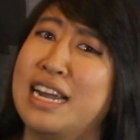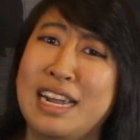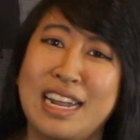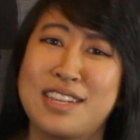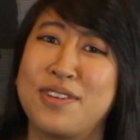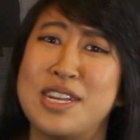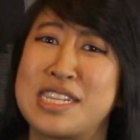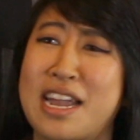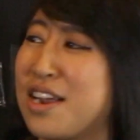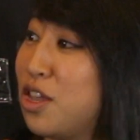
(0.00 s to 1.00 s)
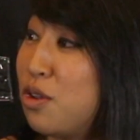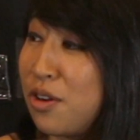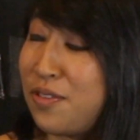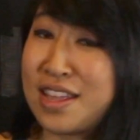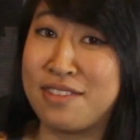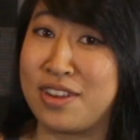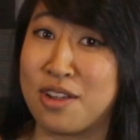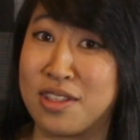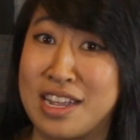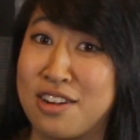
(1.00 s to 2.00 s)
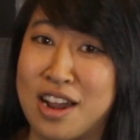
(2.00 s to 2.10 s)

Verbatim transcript: What? It's very scary. You can find the video on the internet,